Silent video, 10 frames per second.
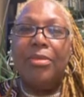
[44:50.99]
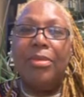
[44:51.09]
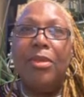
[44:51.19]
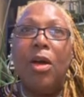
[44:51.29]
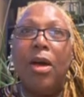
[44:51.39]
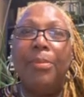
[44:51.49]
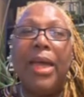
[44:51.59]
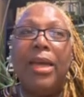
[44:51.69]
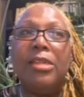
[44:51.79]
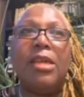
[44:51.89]
No, I'm
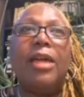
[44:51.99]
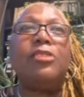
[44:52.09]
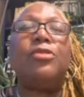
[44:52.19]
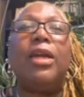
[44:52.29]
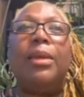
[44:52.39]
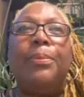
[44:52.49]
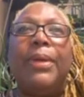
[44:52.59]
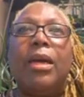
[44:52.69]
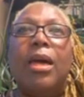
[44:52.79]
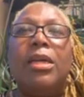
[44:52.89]
not exaggerating
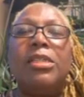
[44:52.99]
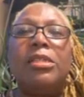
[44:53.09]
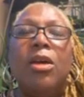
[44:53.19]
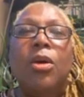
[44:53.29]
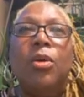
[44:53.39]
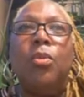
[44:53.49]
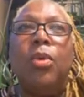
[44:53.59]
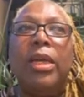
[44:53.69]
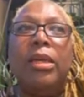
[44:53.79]
because when